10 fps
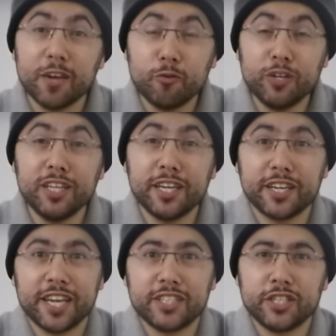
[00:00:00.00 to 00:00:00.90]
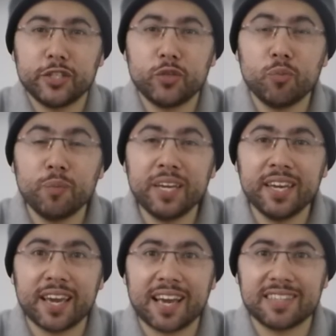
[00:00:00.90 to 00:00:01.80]
really connection to
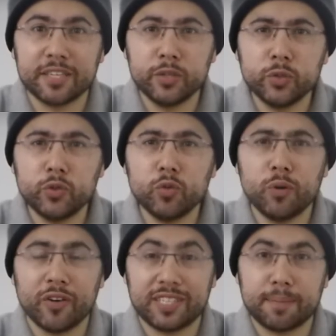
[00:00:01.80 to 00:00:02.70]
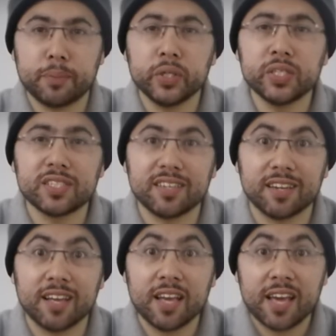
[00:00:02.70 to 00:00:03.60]
me as a YouTuber, as a person,
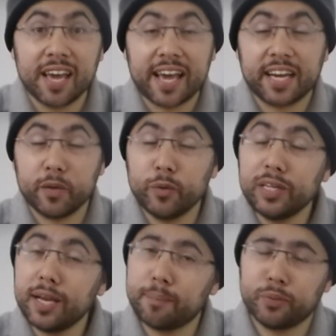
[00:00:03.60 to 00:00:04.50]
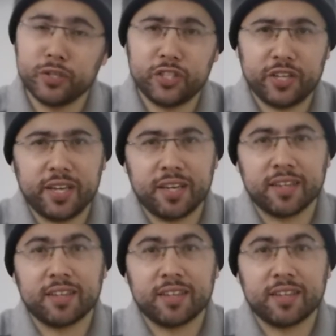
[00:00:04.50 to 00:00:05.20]
and I really appreciate it.